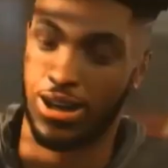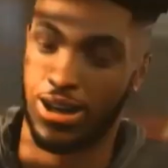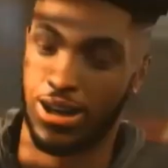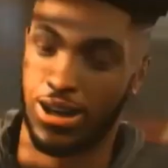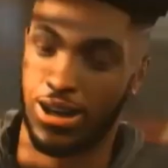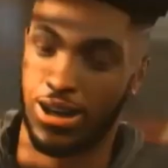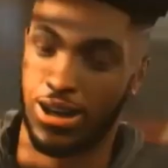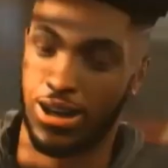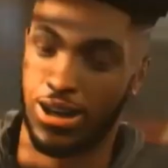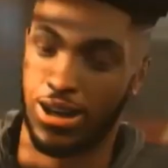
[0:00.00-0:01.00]

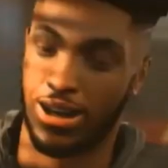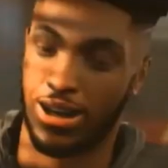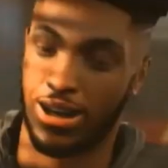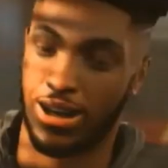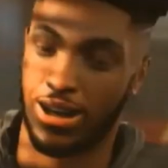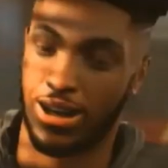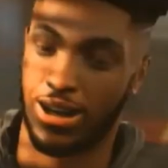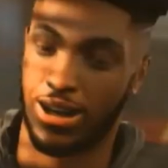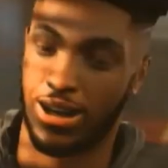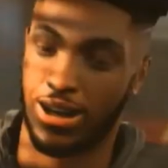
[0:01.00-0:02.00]

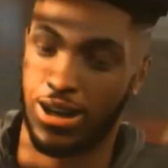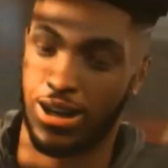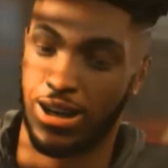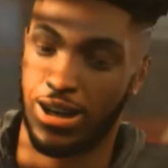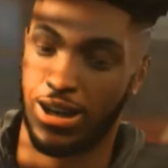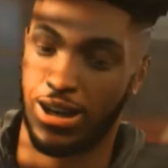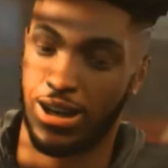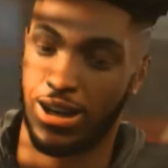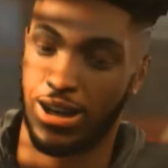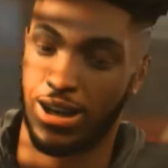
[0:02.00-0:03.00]

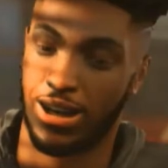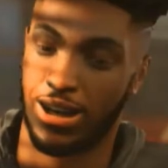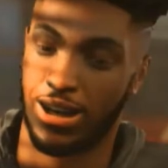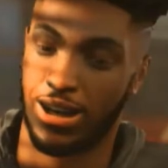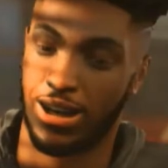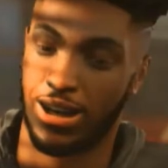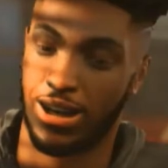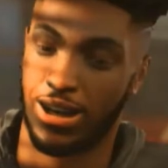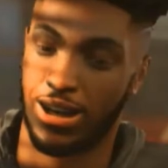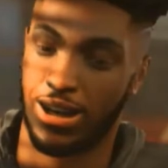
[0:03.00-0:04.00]

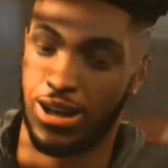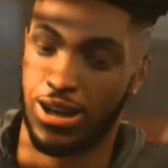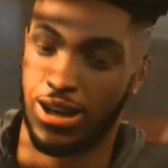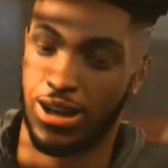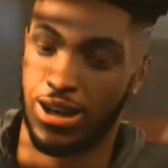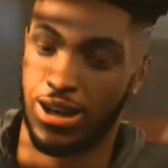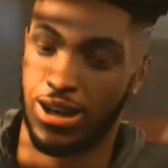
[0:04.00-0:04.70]
Nothing is said.